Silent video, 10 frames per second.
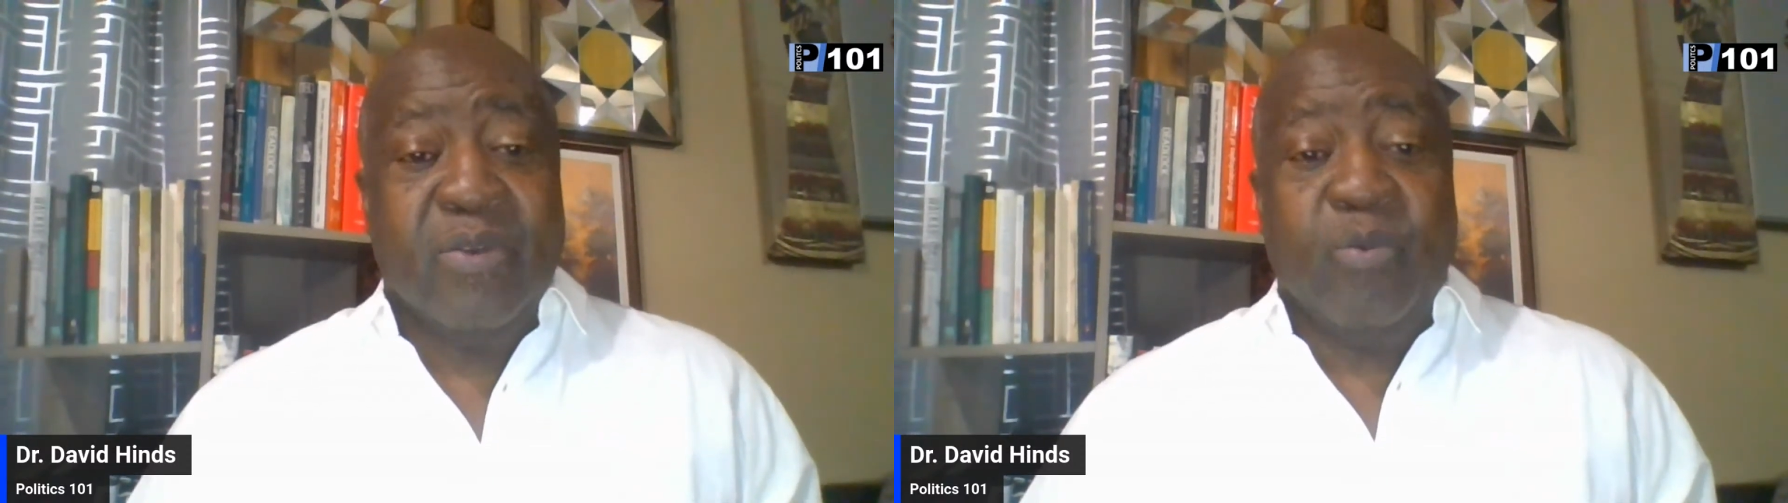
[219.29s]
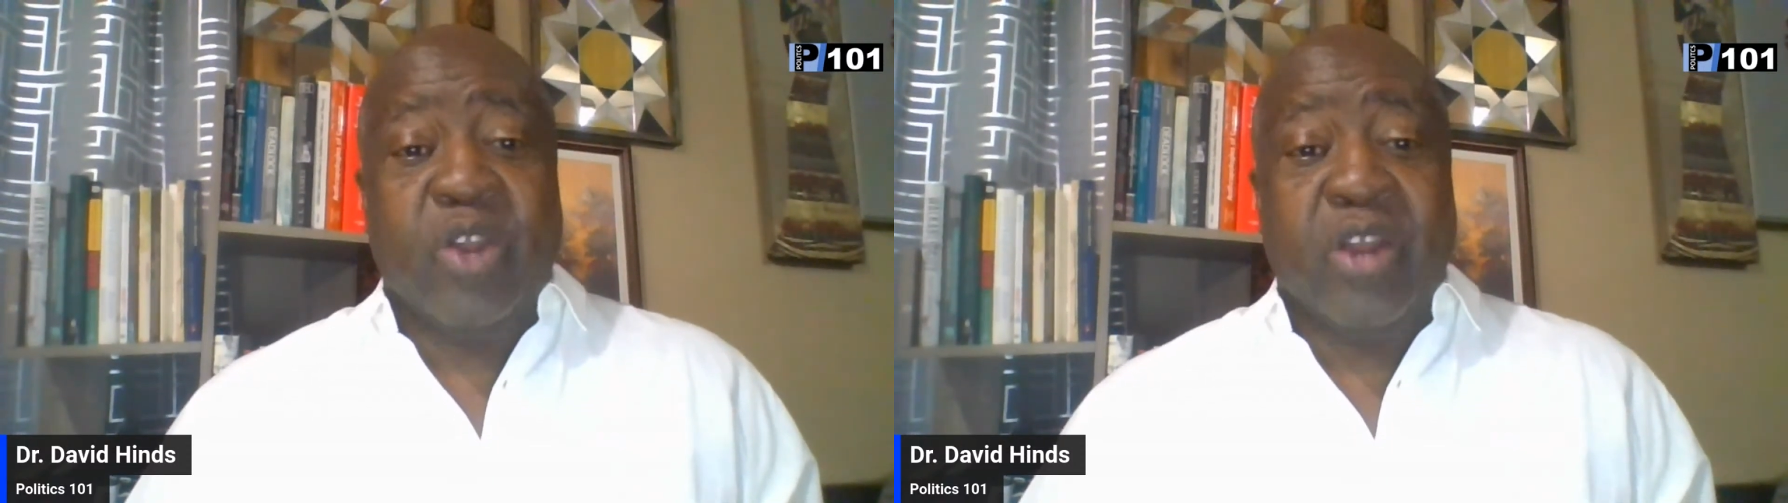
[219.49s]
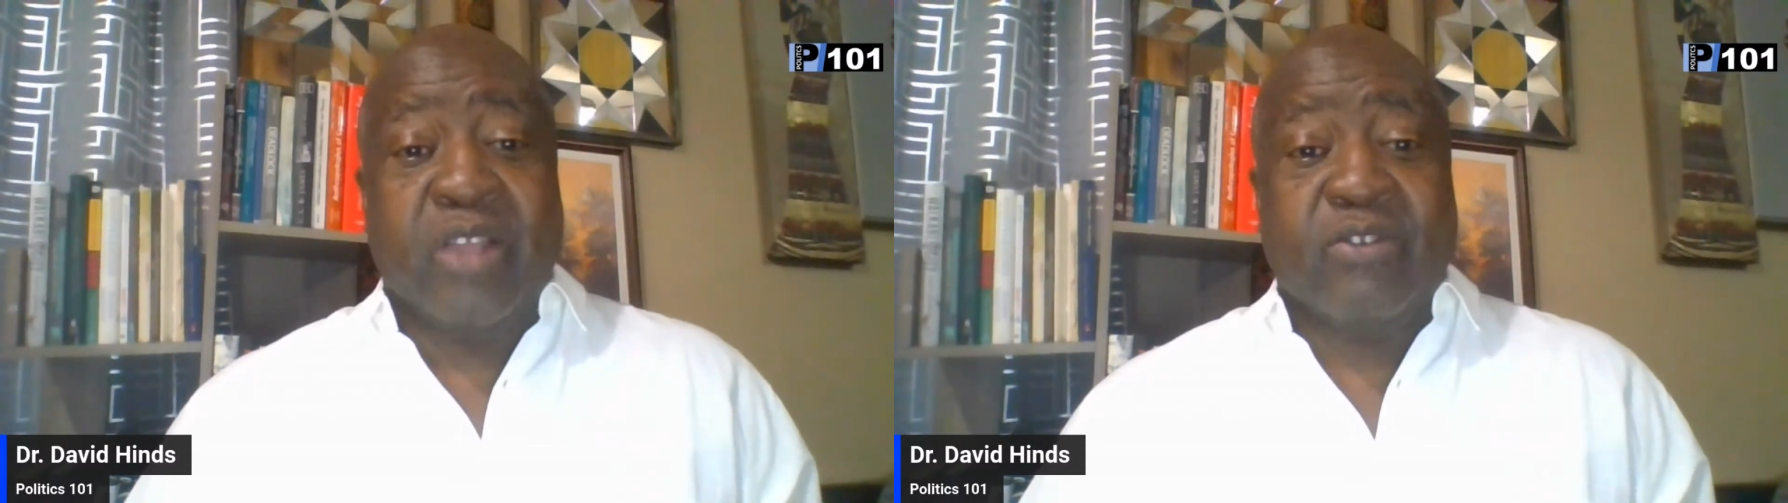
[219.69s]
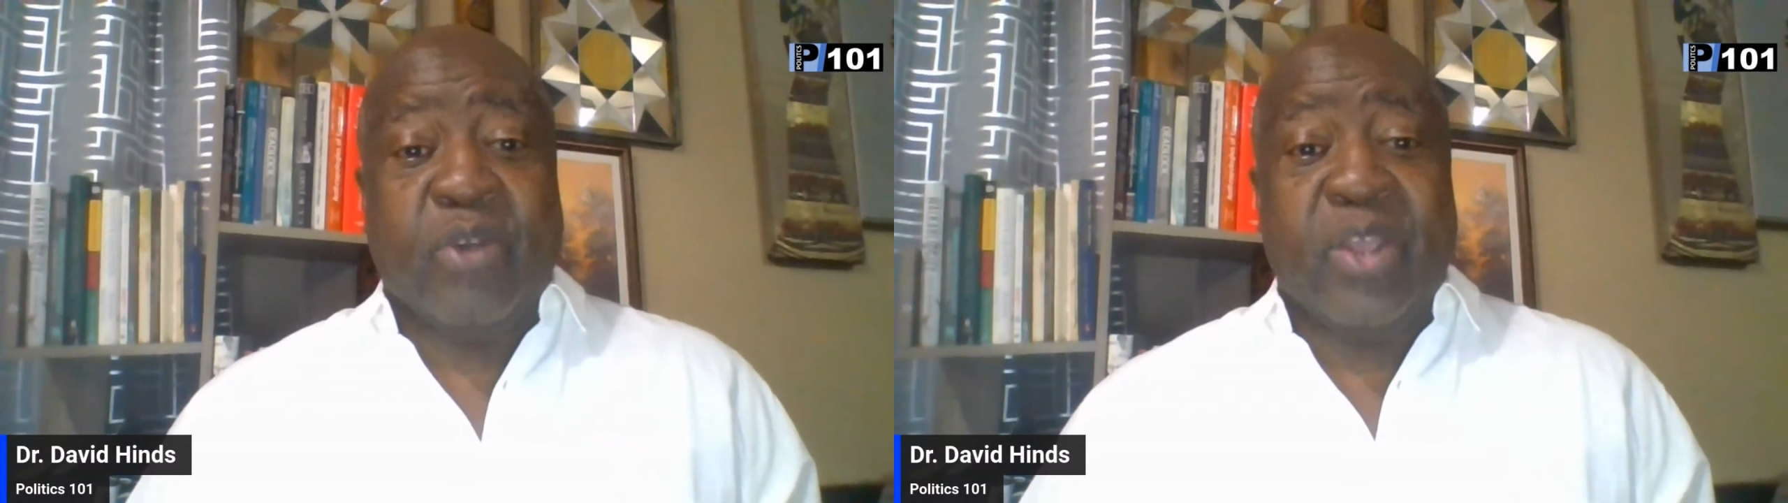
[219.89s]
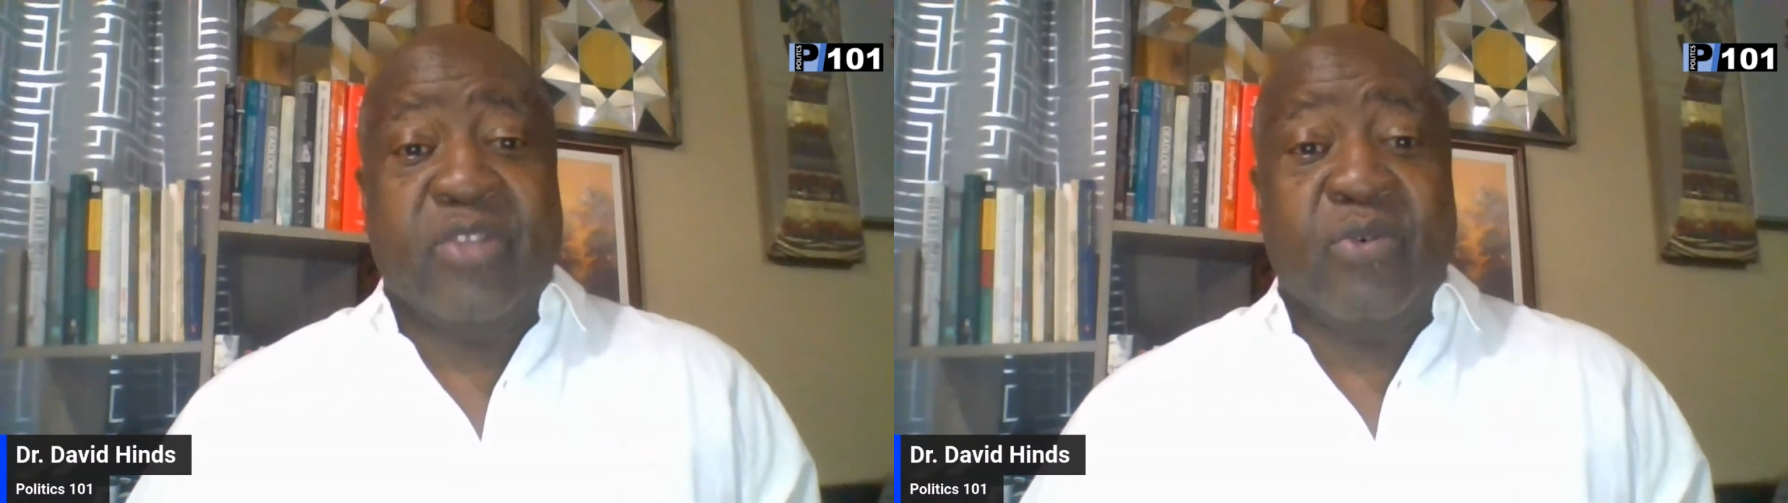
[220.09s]
We are not a
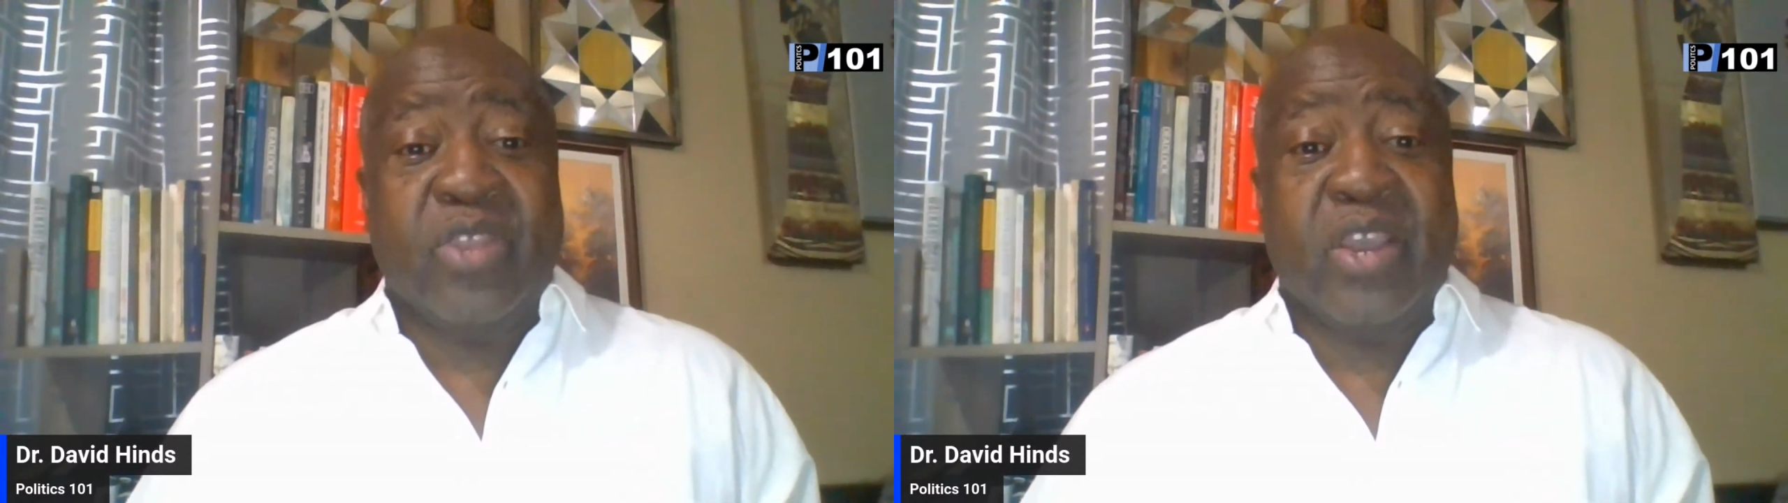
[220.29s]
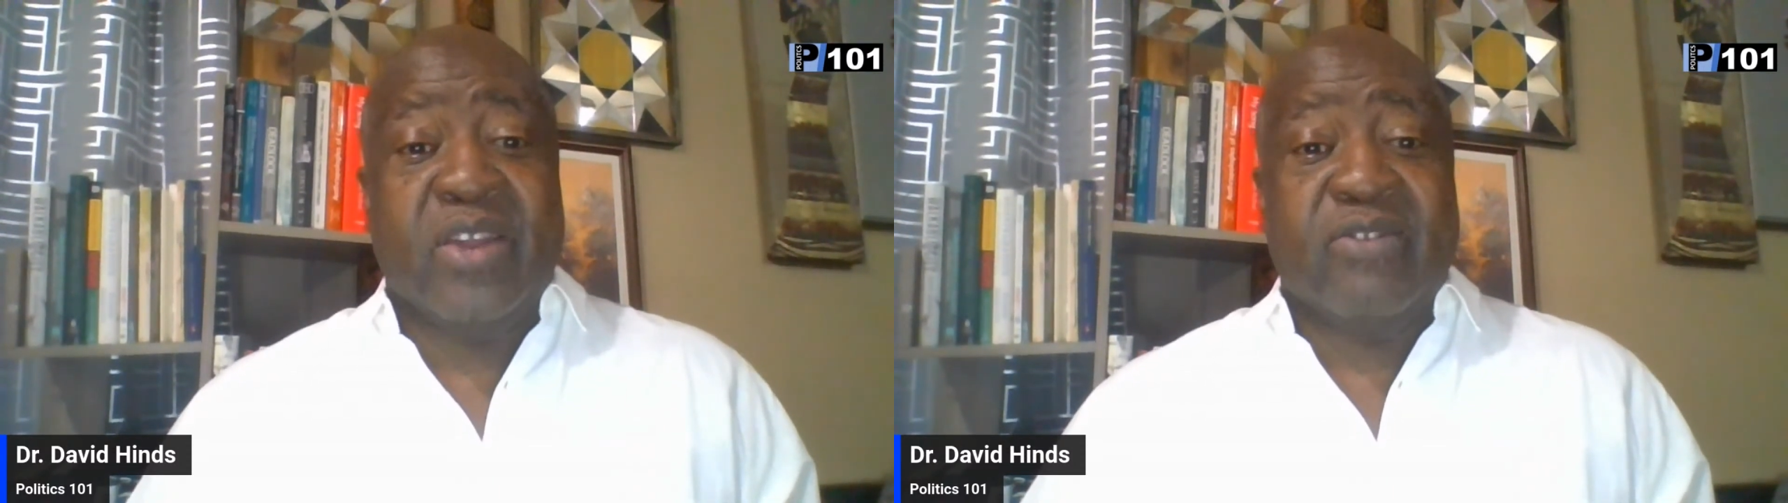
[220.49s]
trade union,